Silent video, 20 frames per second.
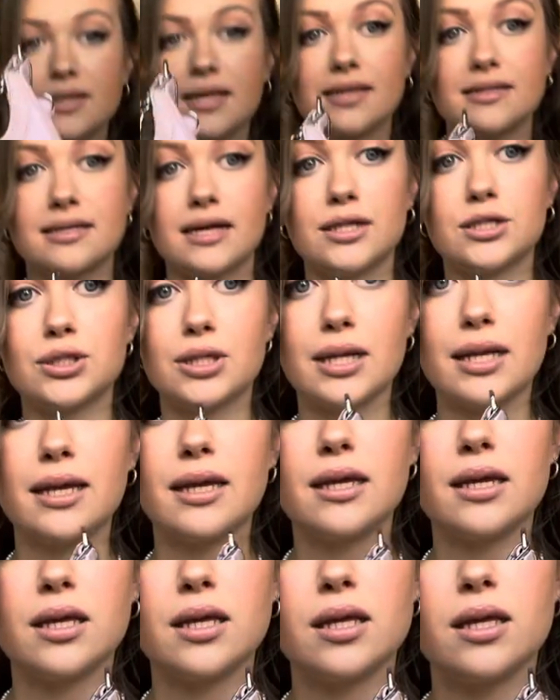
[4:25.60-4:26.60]
these
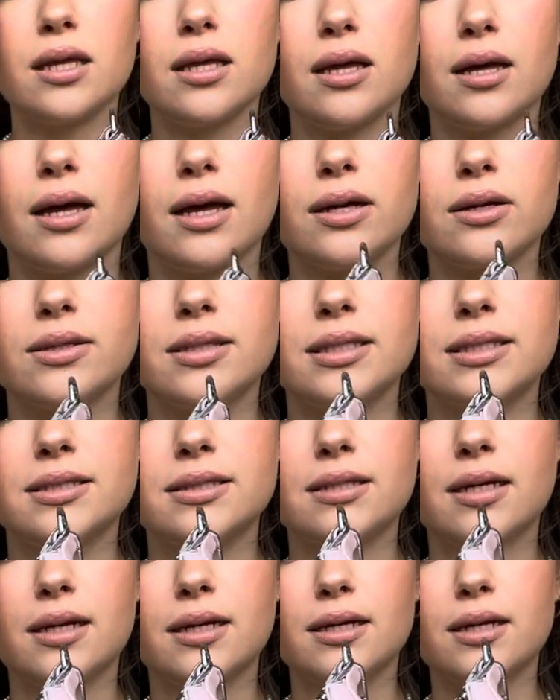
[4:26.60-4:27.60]
actually. I got these
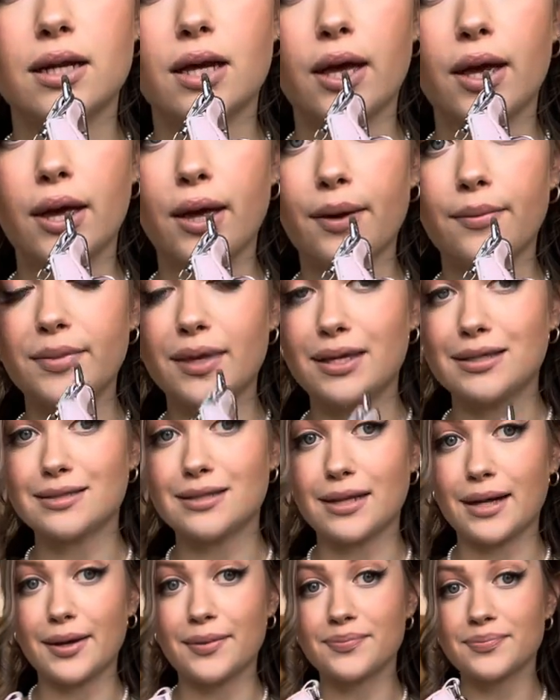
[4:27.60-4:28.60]
done
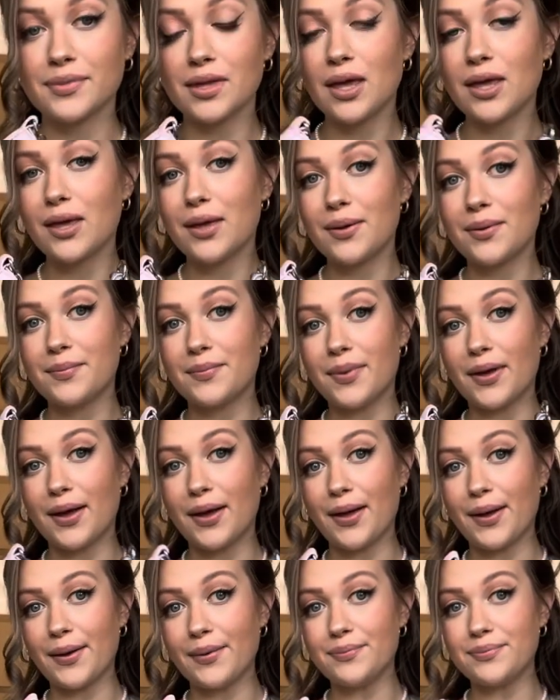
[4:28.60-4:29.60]
yesterday. But
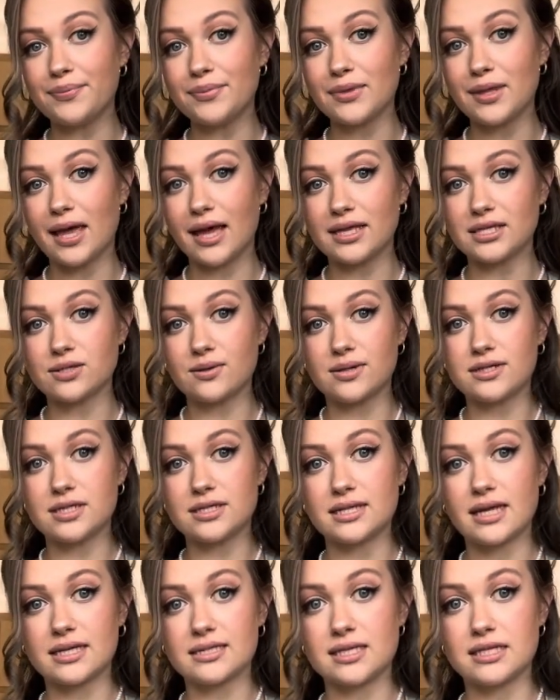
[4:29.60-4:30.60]
yeah, so it just
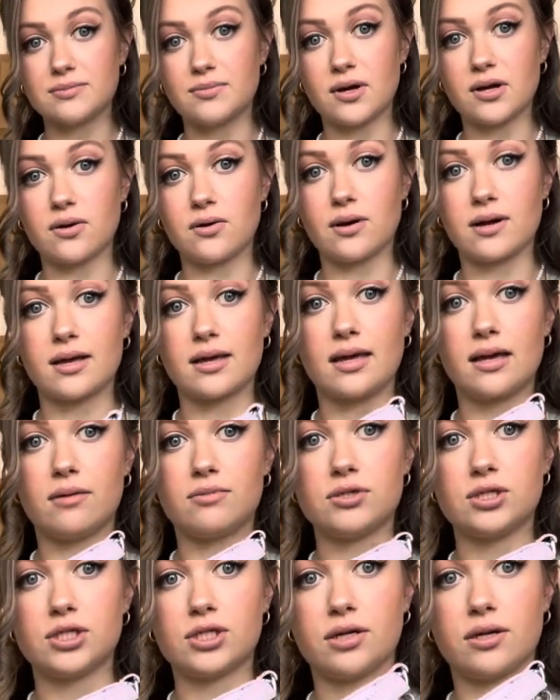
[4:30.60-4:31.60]
has this buckle. I'll get up
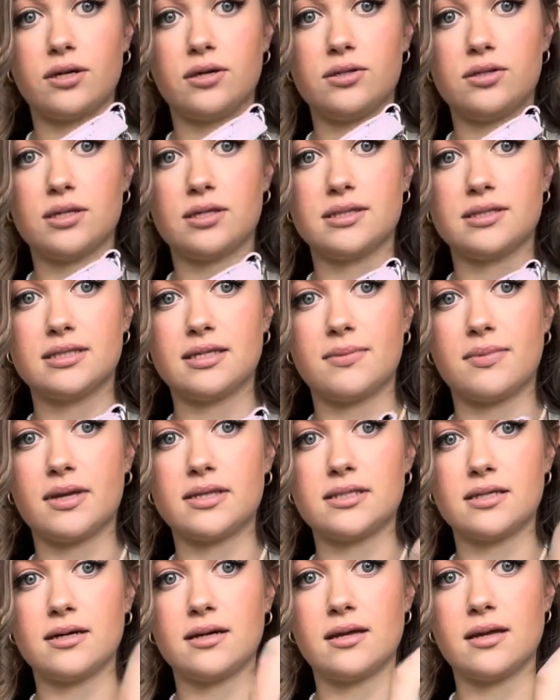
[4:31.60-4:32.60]
to show you so you can see
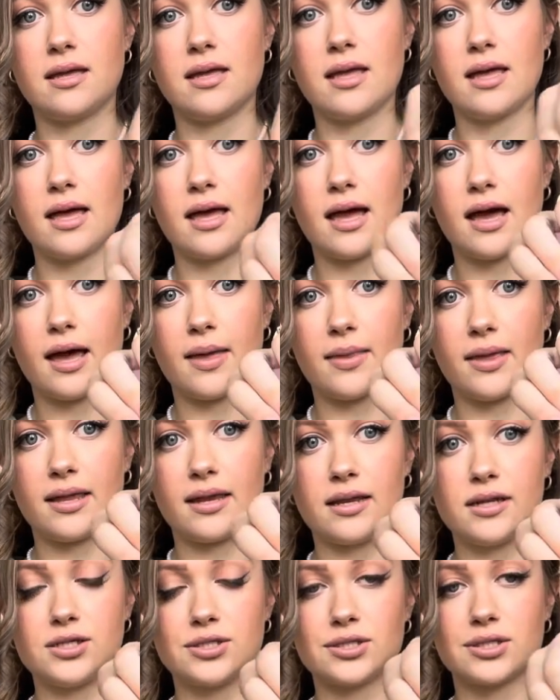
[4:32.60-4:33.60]
better. And then
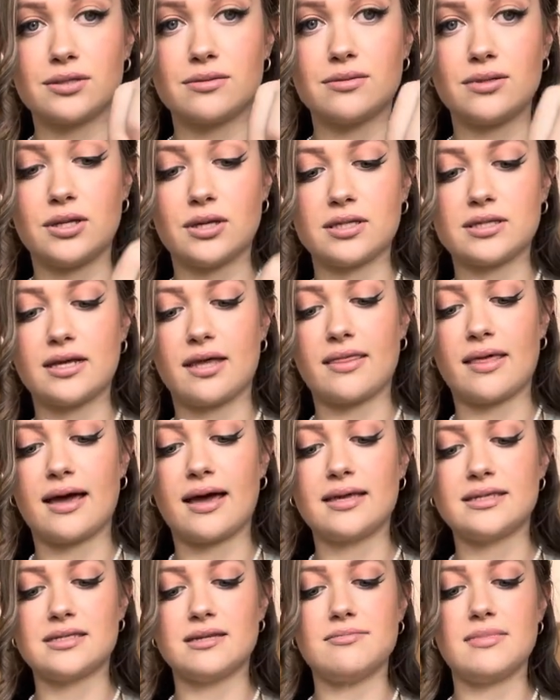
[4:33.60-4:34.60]
it just looks like that.
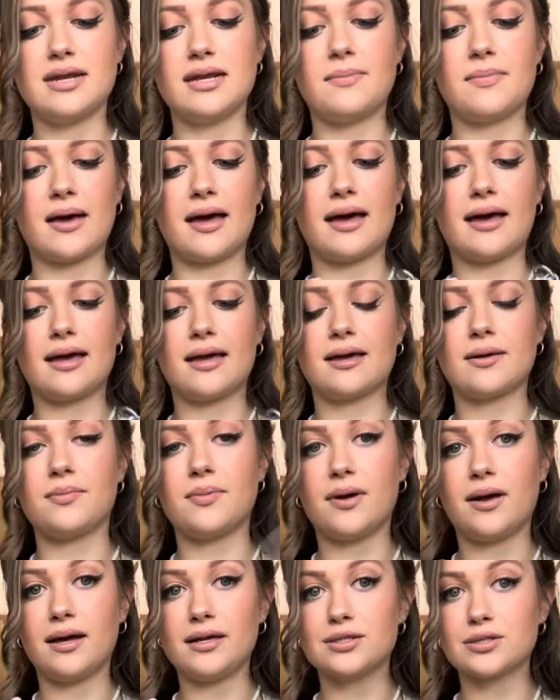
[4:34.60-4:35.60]
It's a mini bag,
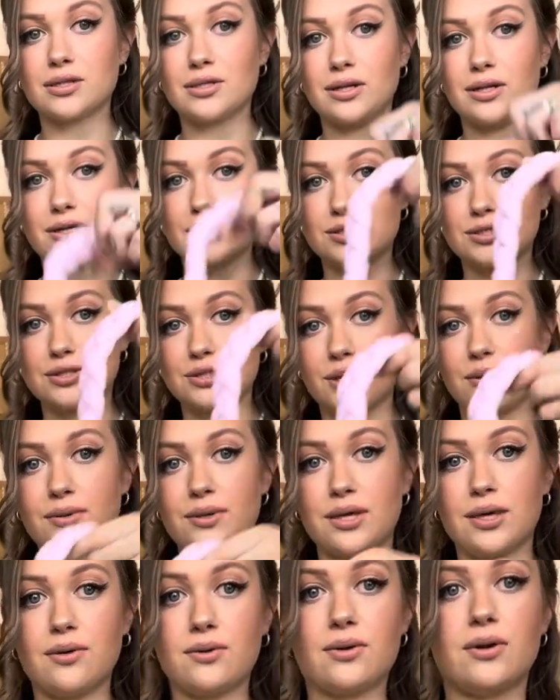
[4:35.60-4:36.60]
but it's gonna look so
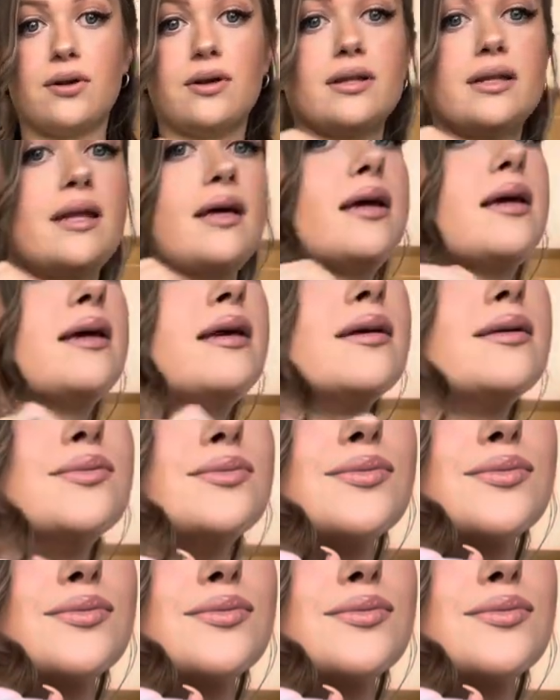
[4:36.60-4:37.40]
cute on holiday.